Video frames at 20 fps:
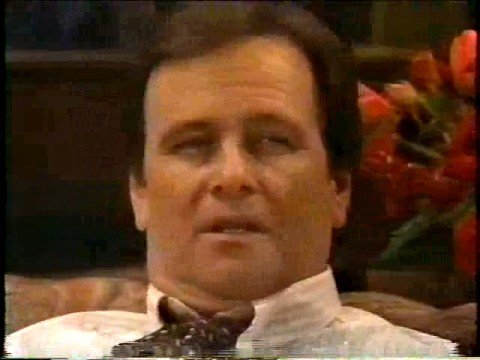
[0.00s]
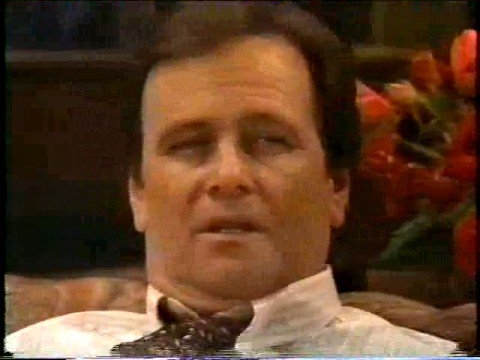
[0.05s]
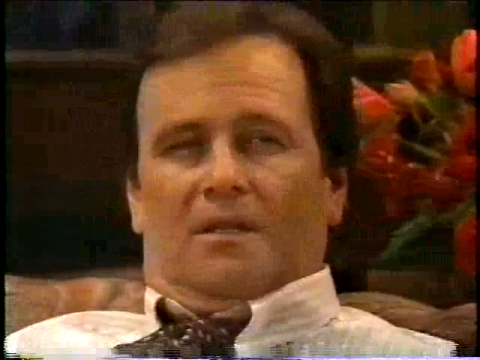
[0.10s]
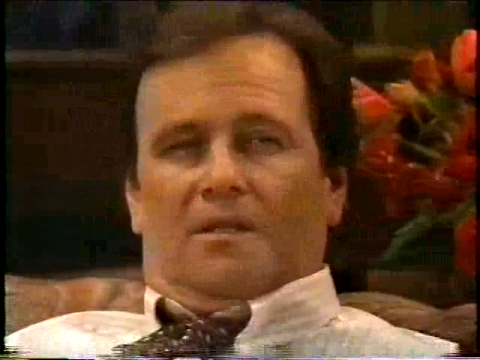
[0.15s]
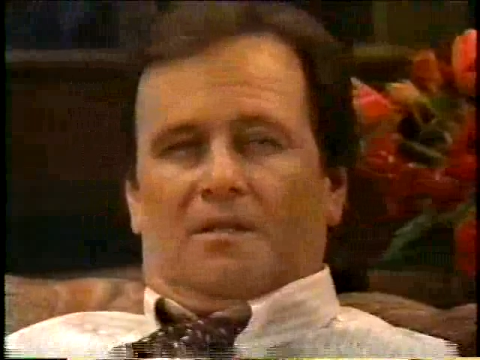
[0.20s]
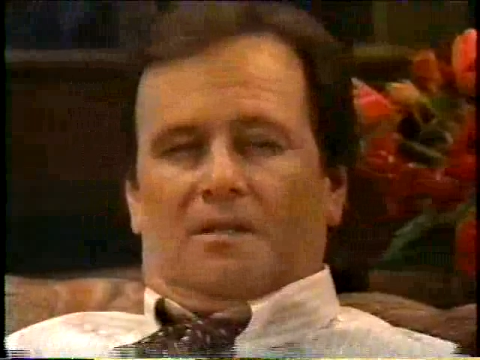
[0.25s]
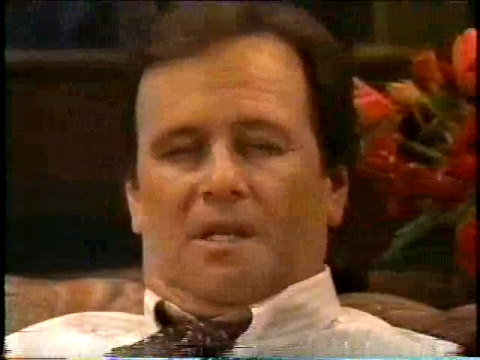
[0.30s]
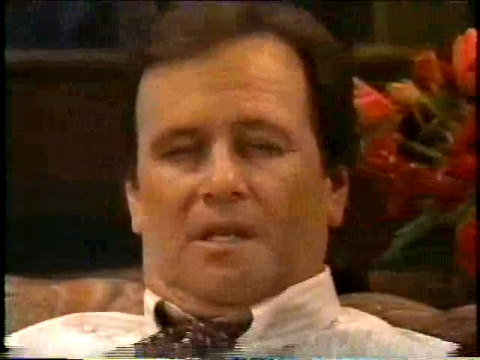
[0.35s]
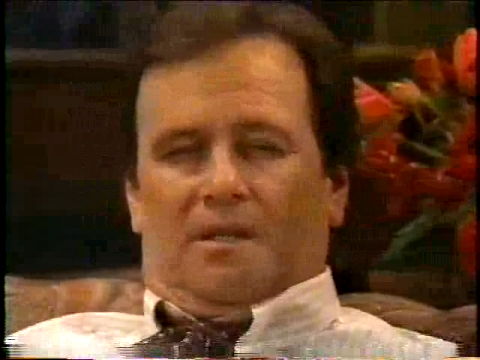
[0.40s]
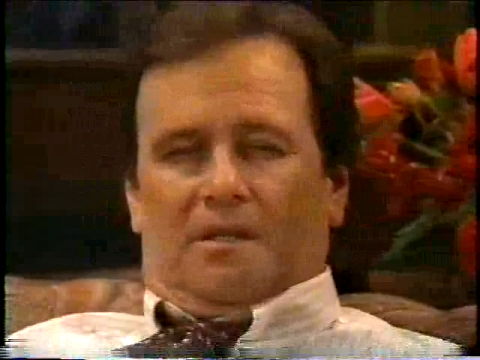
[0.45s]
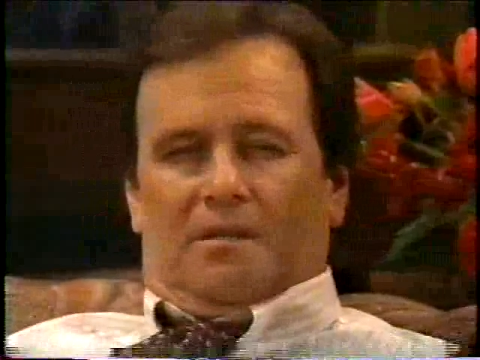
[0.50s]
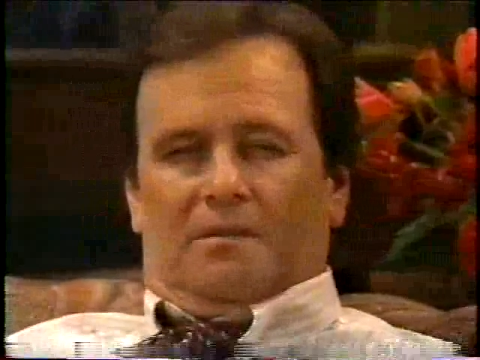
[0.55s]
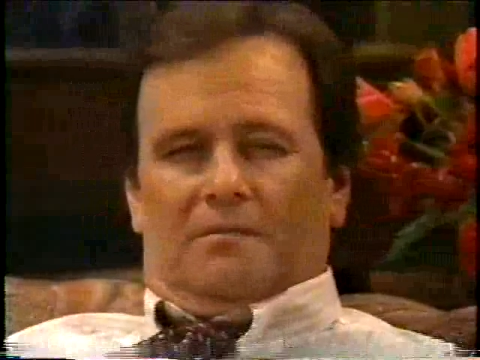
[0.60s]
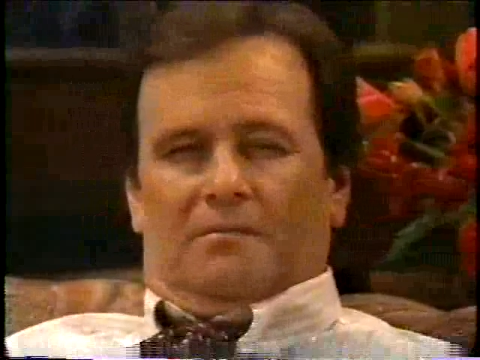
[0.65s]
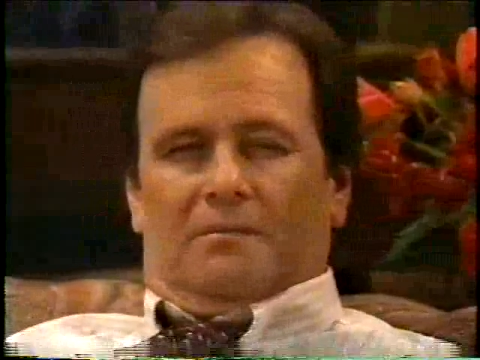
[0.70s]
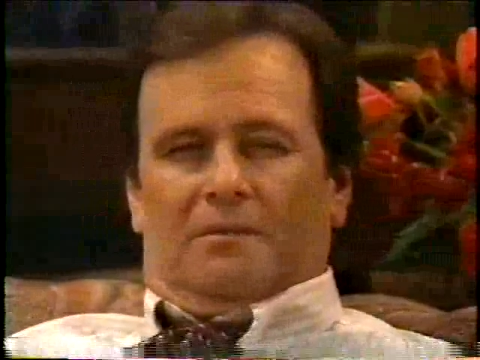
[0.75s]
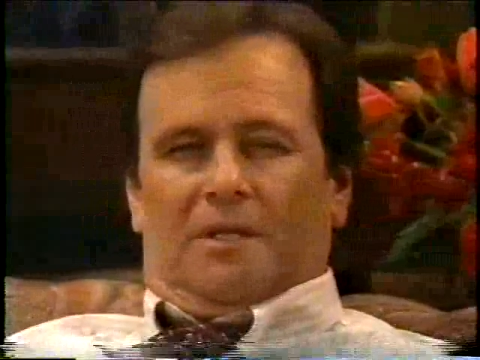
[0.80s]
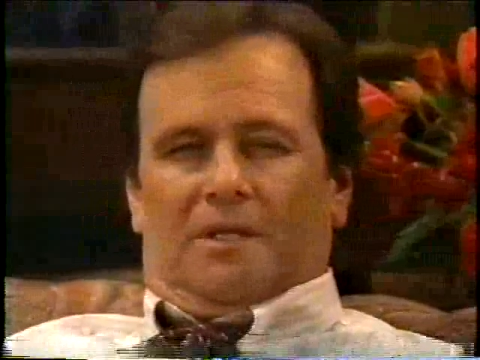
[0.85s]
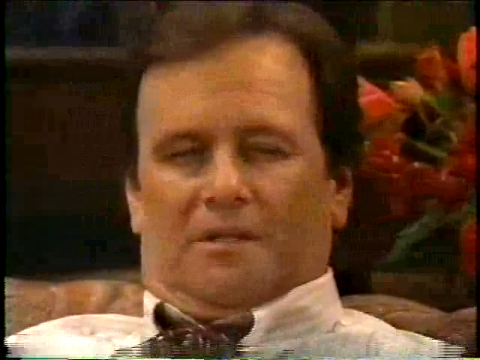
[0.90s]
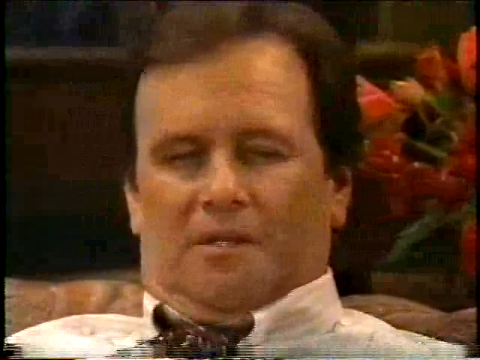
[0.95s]
it's that
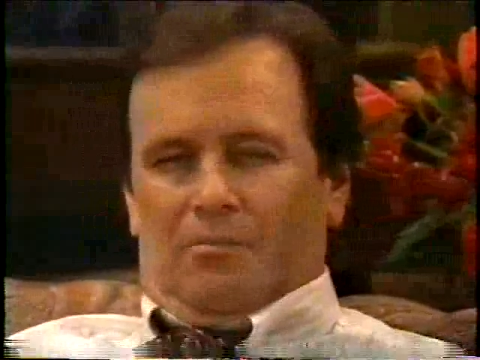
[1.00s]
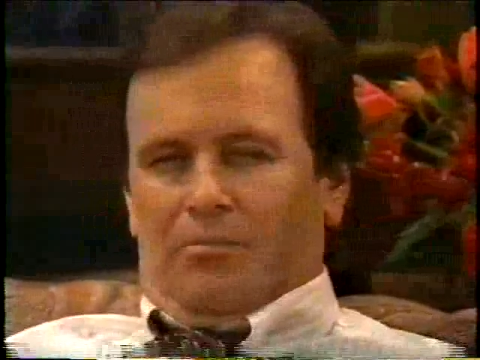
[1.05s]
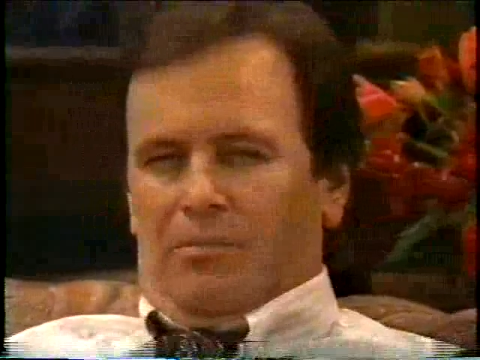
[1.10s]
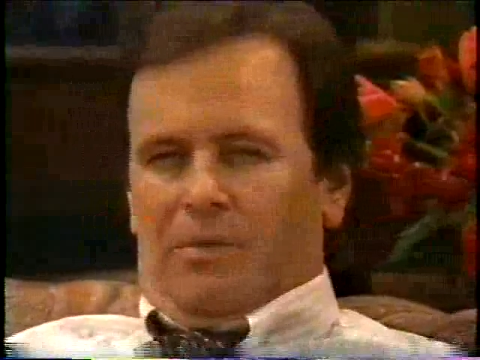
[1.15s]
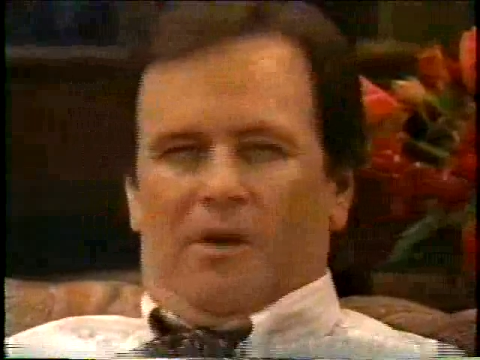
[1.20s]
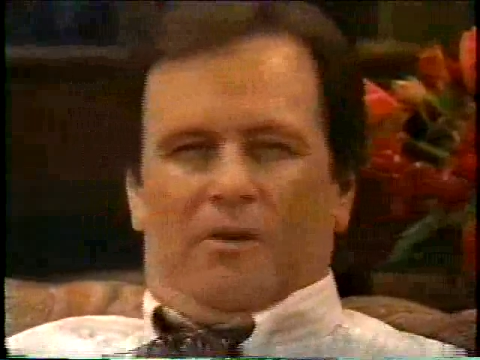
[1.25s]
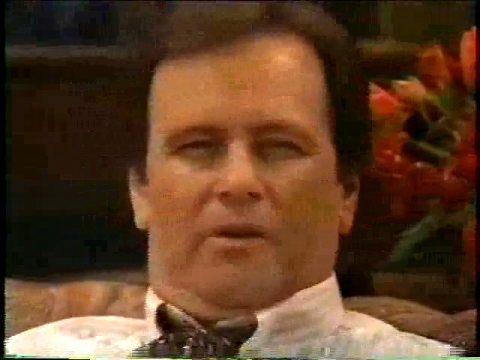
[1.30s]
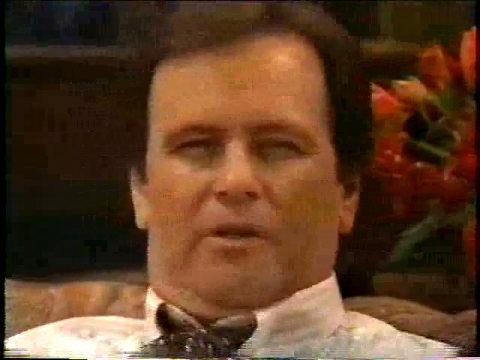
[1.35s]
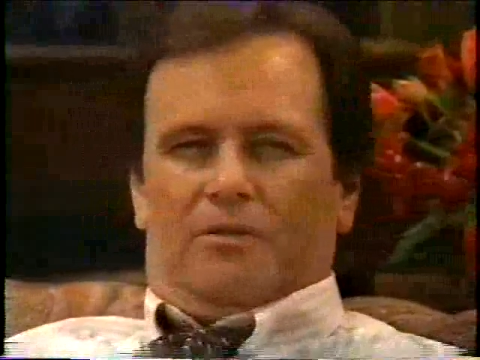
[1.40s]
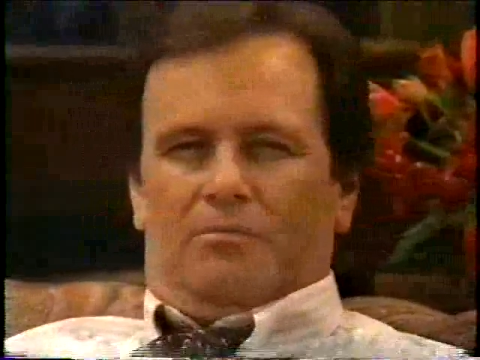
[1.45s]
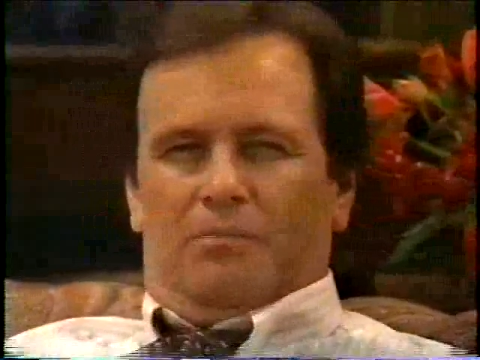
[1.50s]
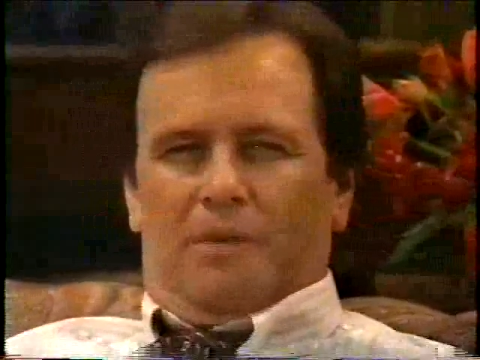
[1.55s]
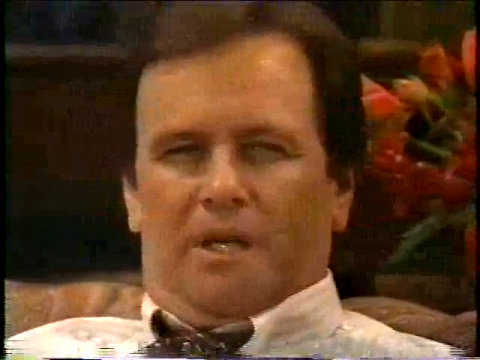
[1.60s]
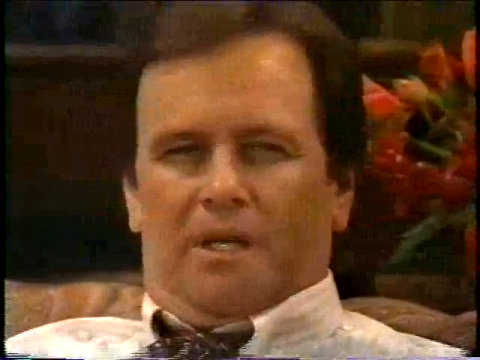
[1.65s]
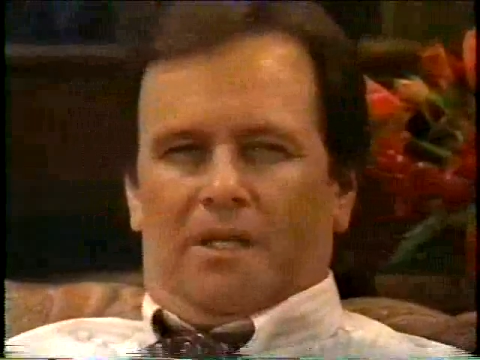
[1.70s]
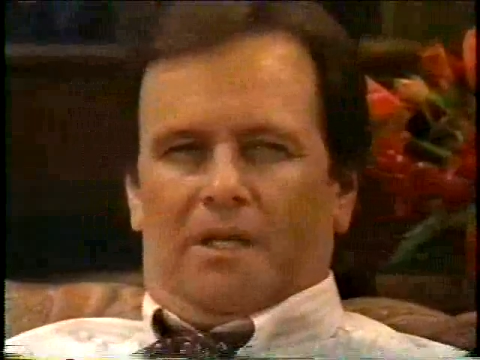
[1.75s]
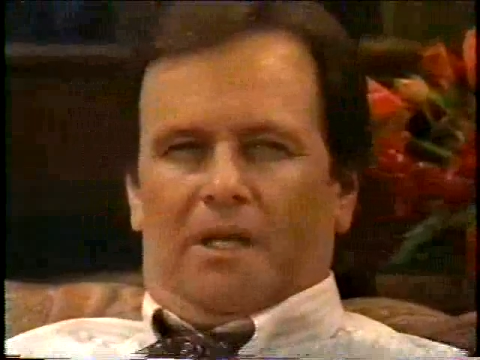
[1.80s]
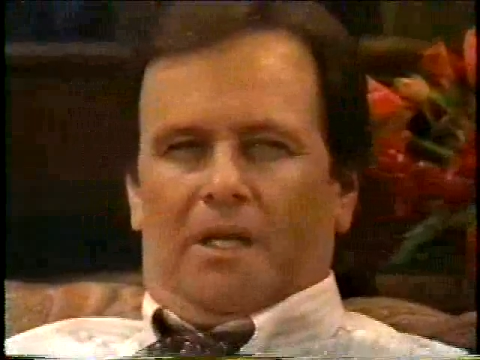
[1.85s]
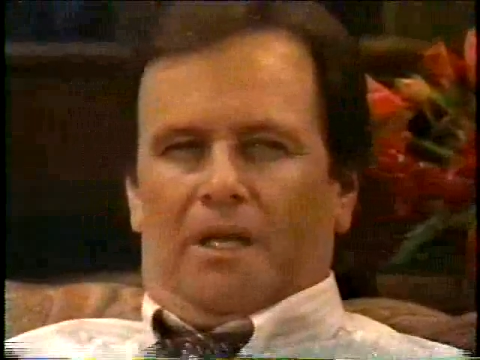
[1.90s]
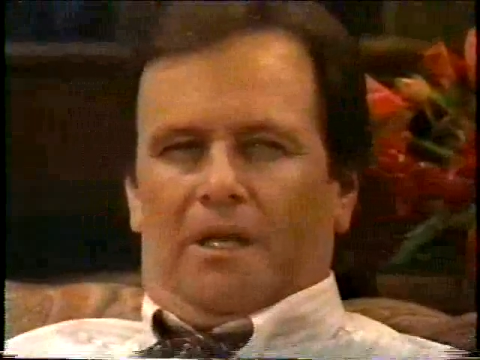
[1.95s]
it's a marriage made
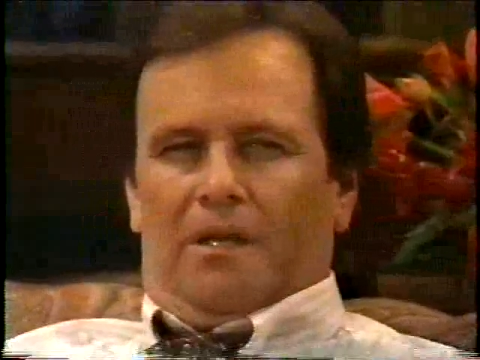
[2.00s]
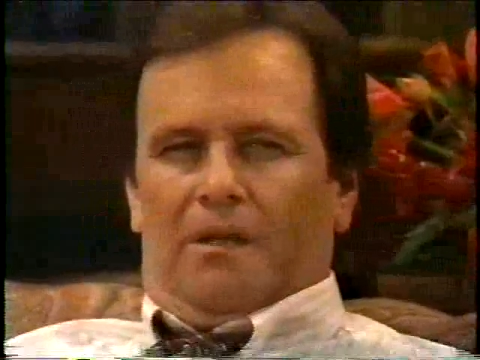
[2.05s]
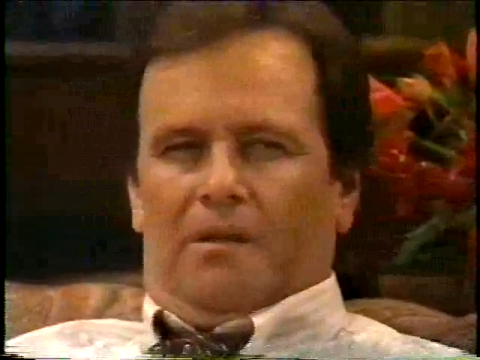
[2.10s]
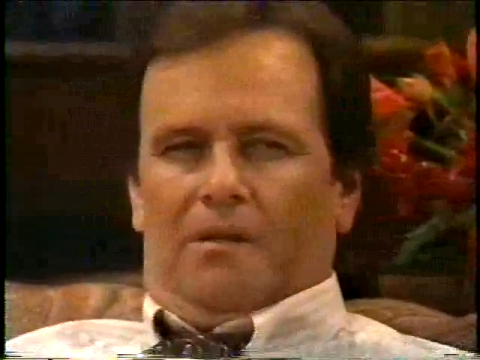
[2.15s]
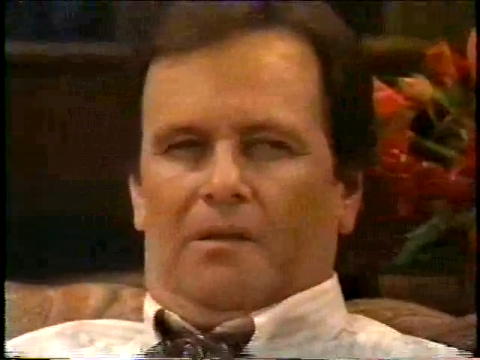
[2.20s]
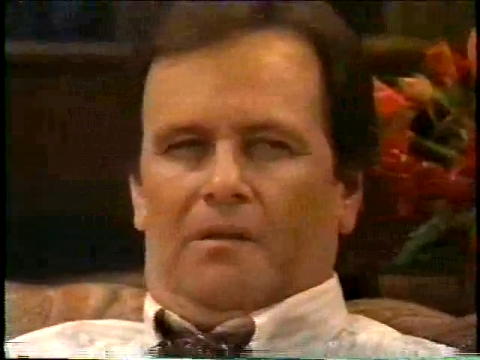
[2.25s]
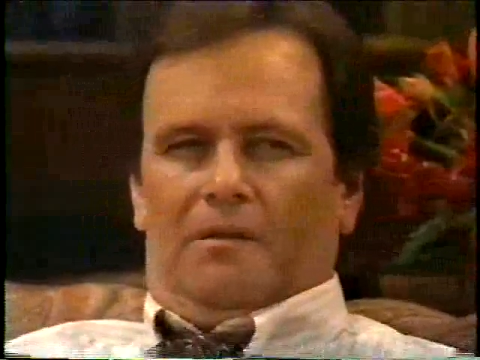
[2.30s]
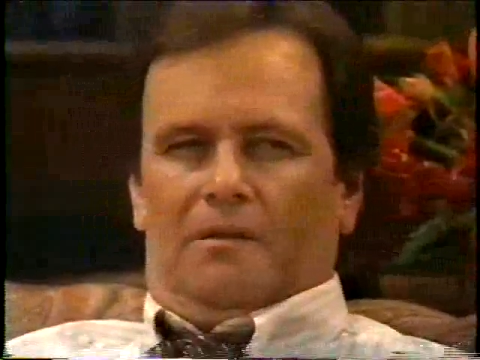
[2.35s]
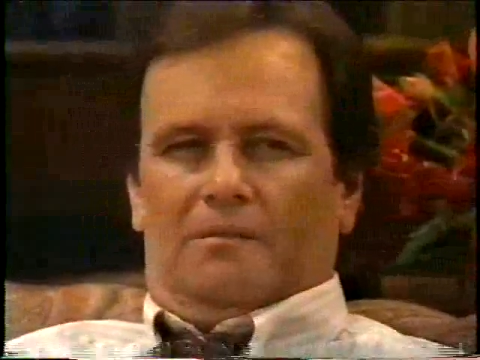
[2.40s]
in hell.